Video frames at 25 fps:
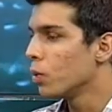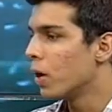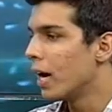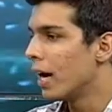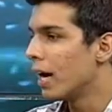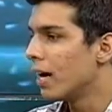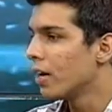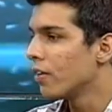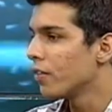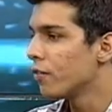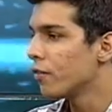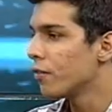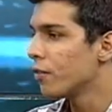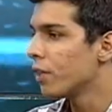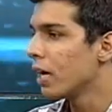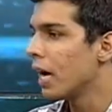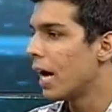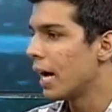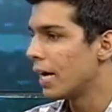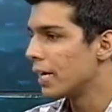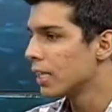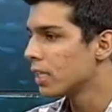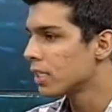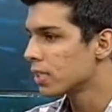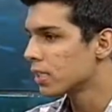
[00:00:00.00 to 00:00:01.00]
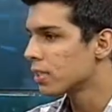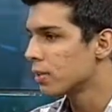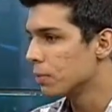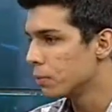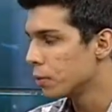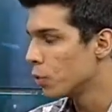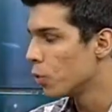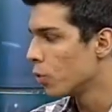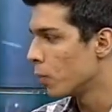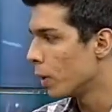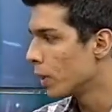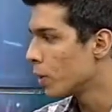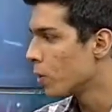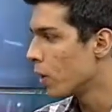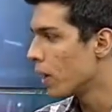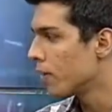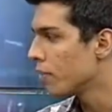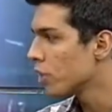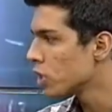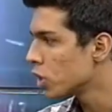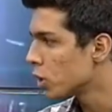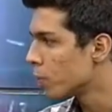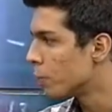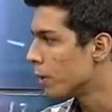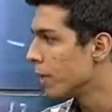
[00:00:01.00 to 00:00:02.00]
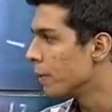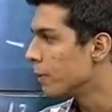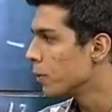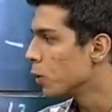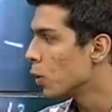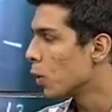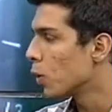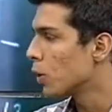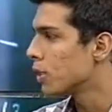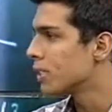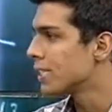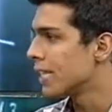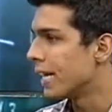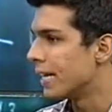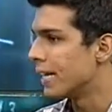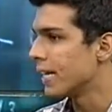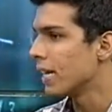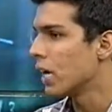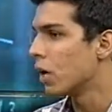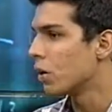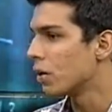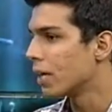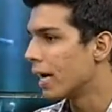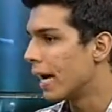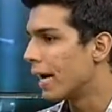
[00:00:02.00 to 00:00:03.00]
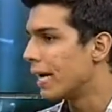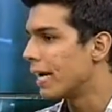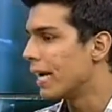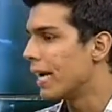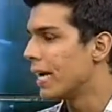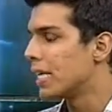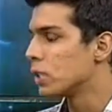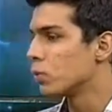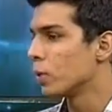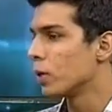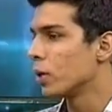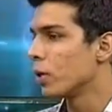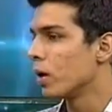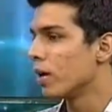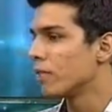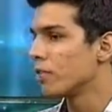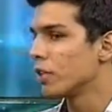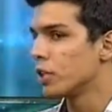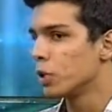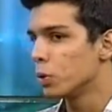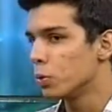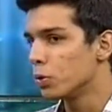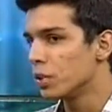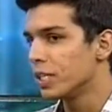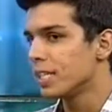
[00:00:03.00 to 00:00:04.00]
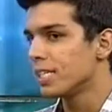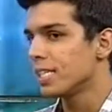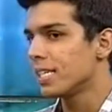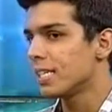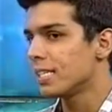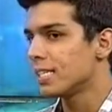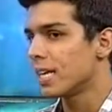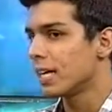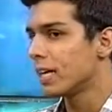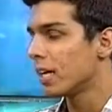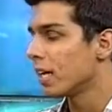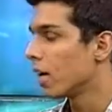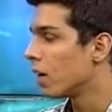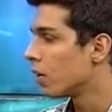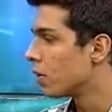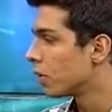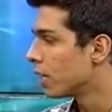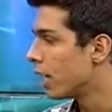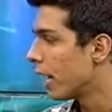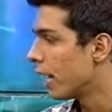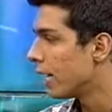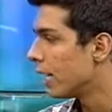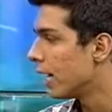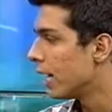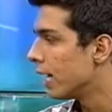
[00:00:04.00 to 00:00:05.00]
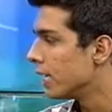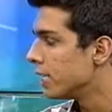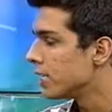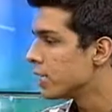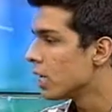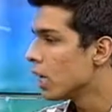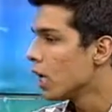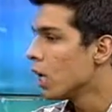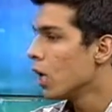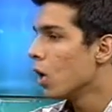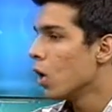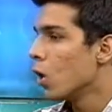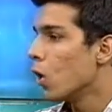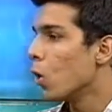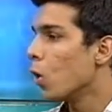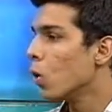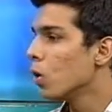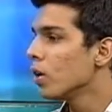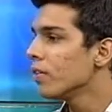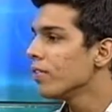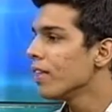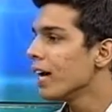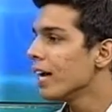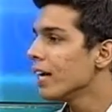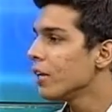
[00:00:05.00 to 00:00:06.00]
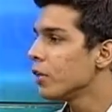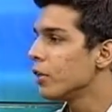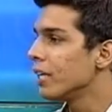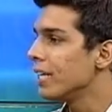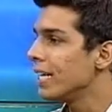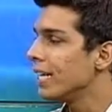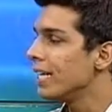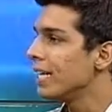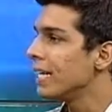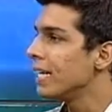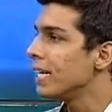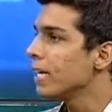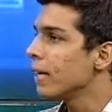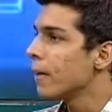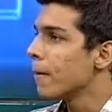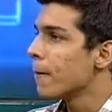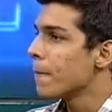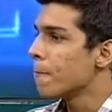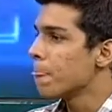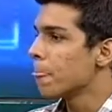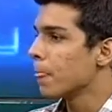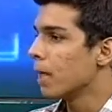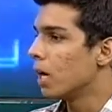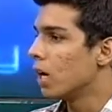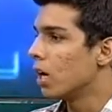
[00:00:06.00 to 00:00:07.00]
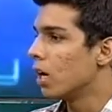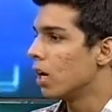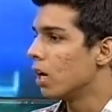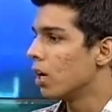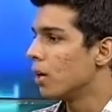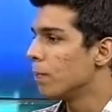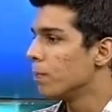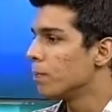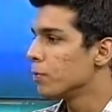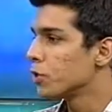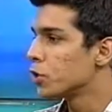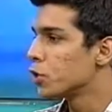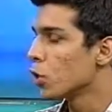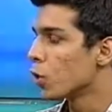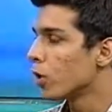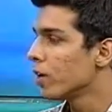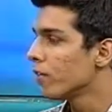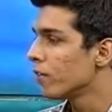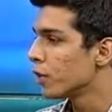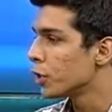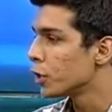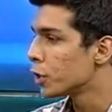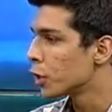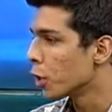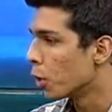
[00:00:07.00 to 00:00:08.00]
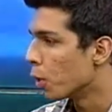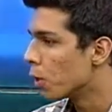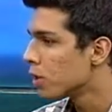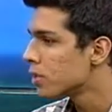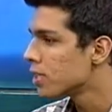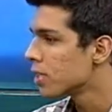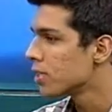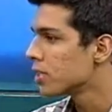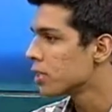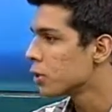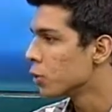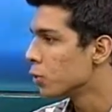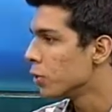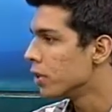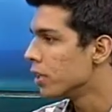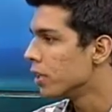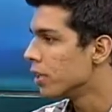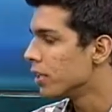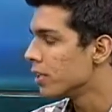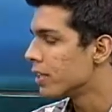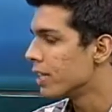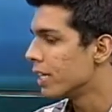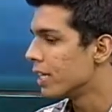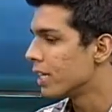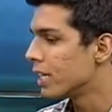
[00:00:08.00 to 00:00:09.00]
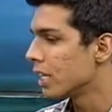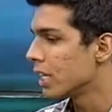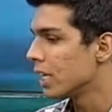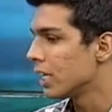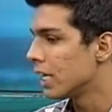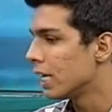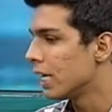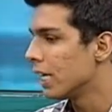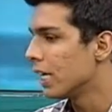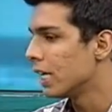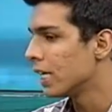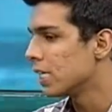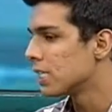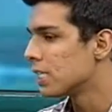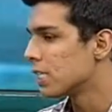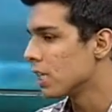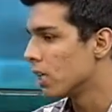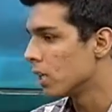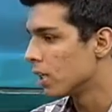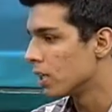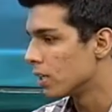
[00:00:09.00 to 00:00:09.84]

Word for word: you have the highest, when you have the Supreme Court sending out guidelines, when you have the UGC sending out guidelines, all of that really sort of assures a student that he is